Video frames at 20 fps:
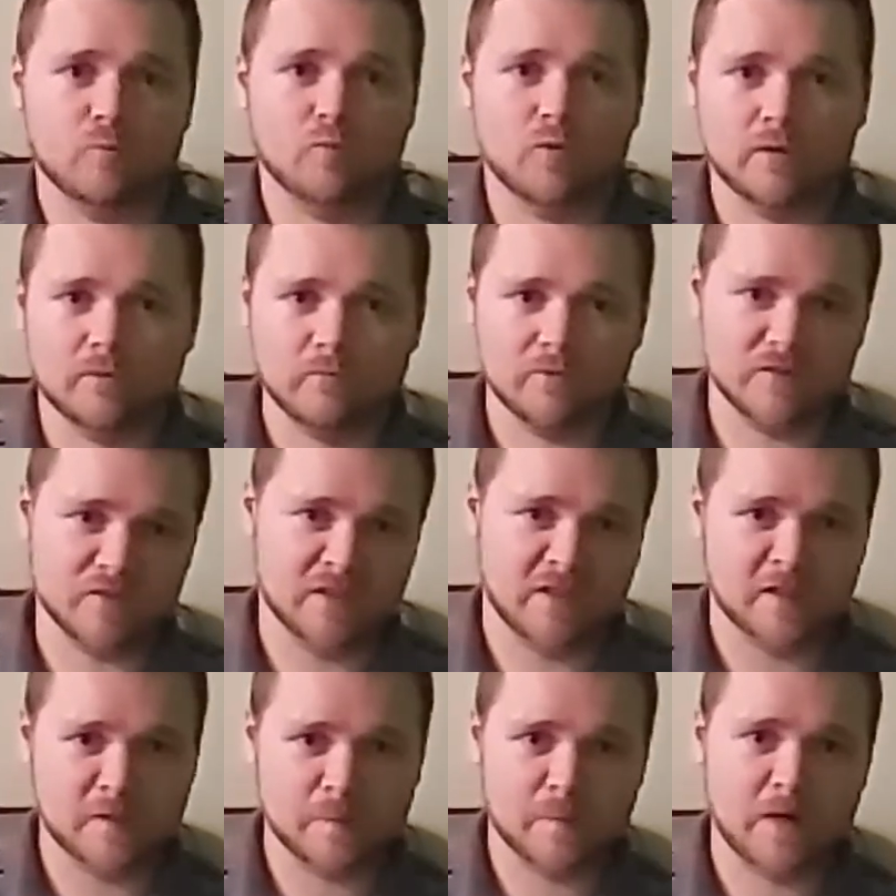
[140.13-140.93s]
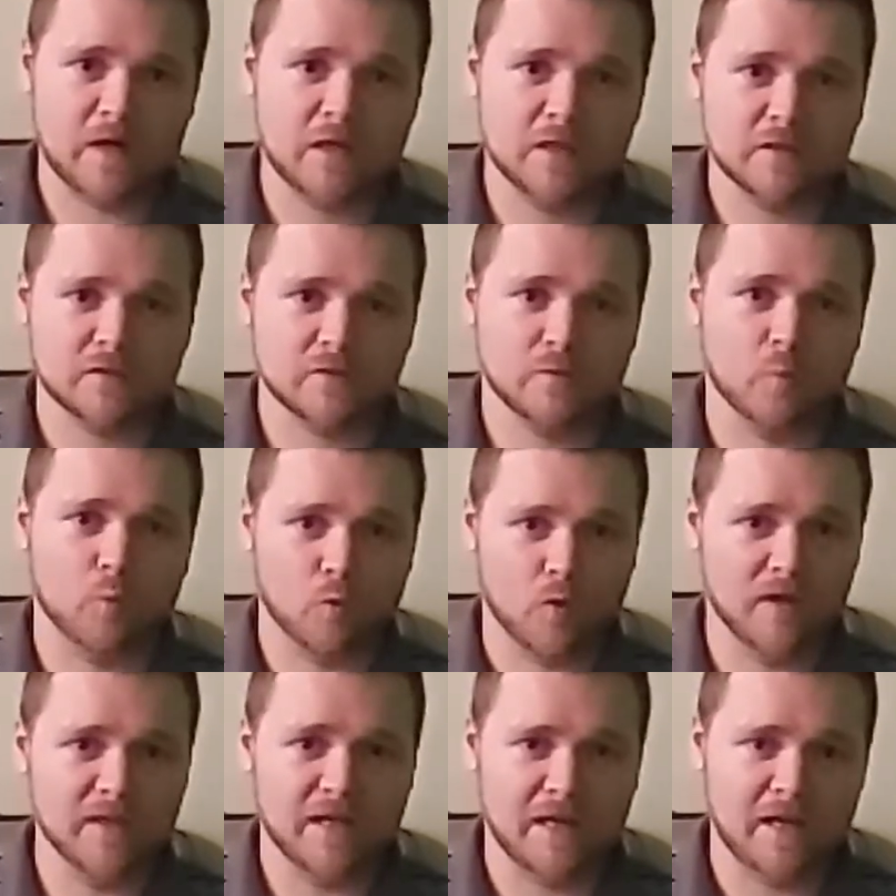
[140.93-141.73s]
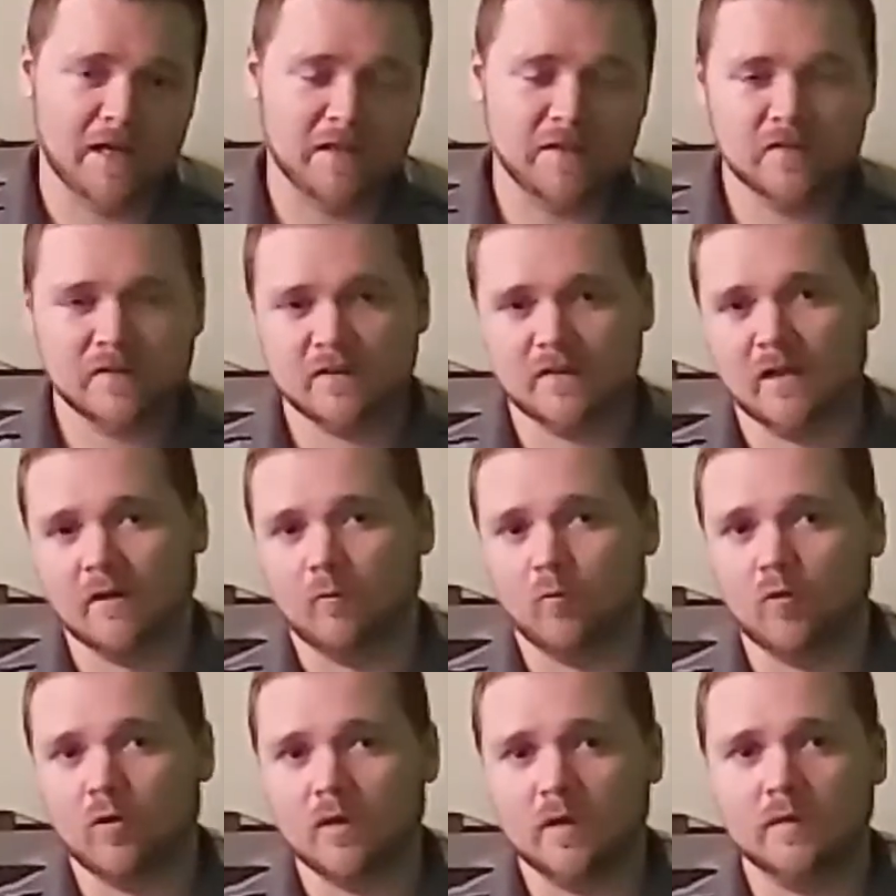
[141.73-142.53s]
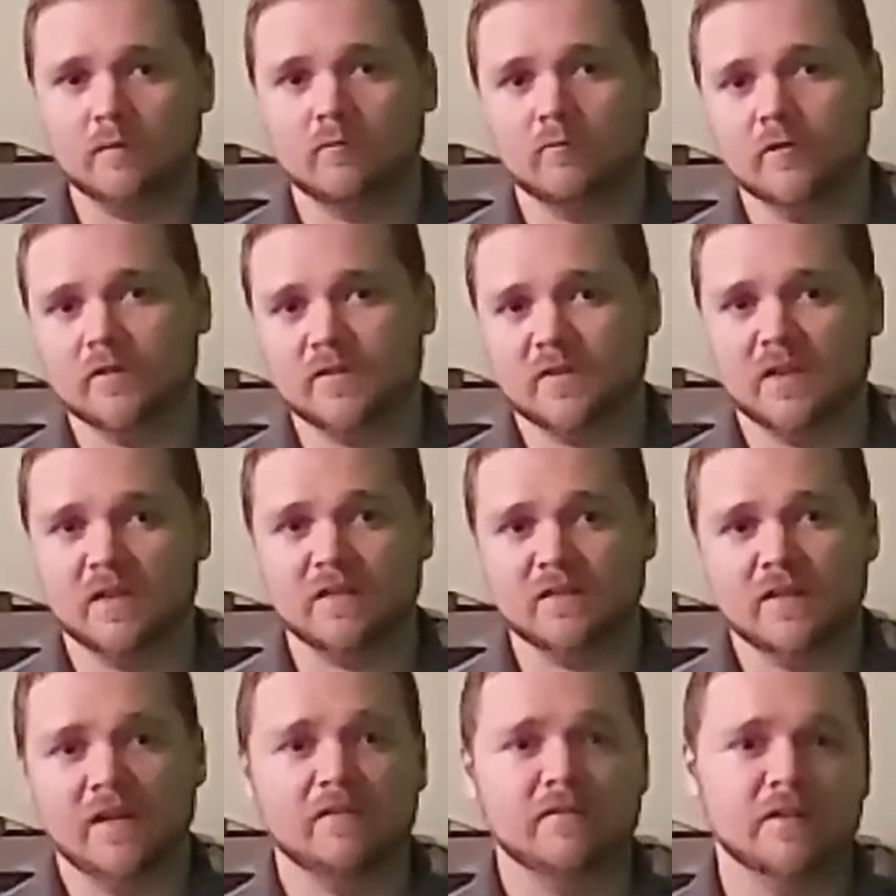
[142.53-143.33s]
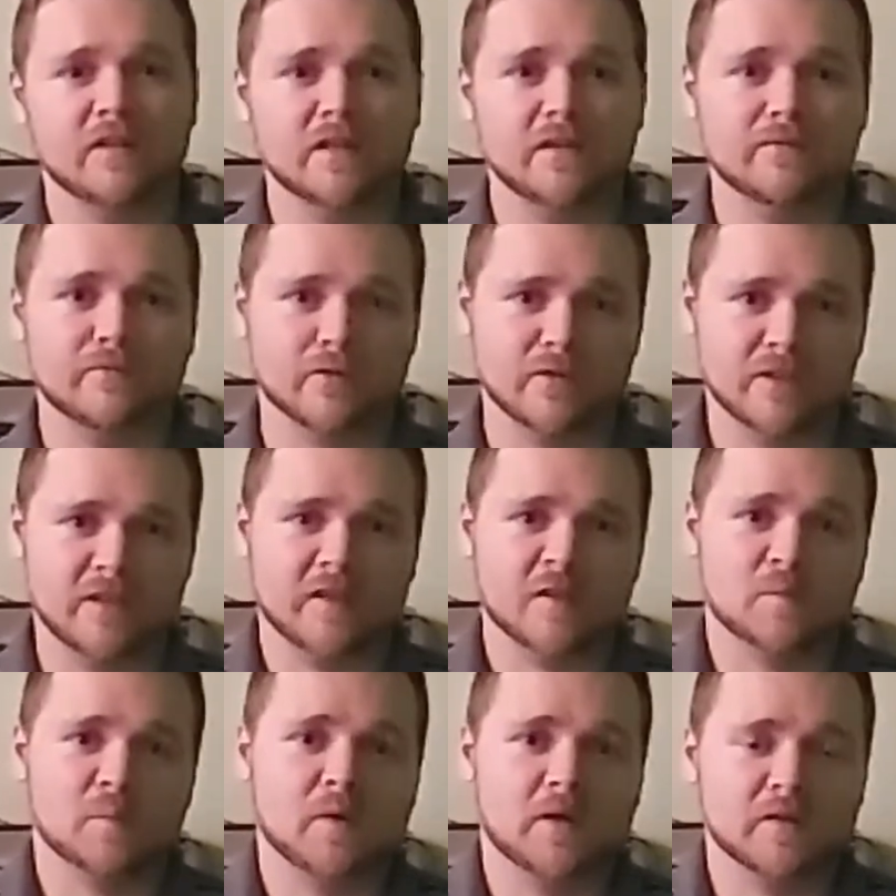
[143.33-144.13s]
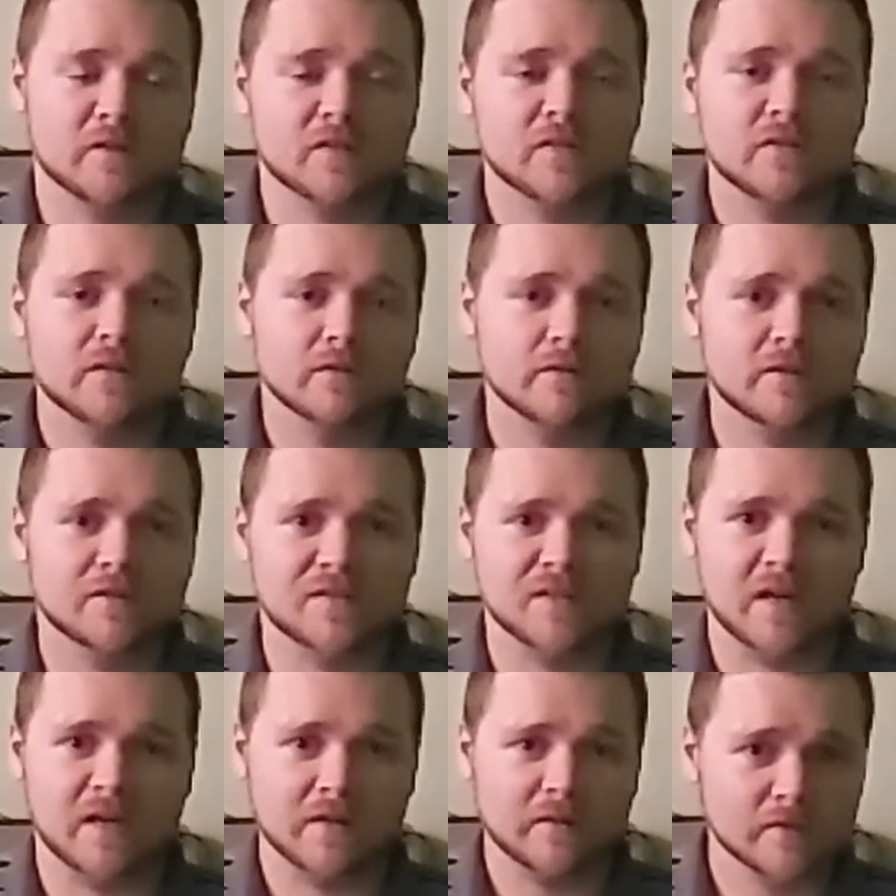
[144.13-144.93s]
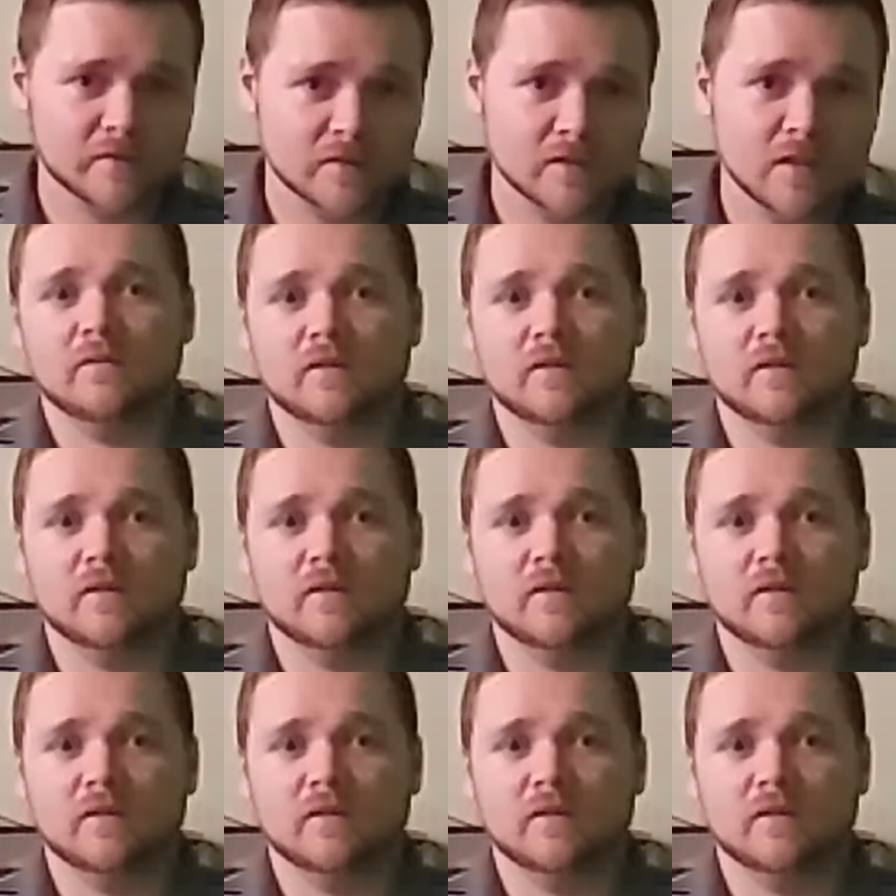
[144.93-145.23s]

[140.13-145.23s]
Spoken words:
One was an Xbox One X, and one was a dev kit for the Xbox Series X.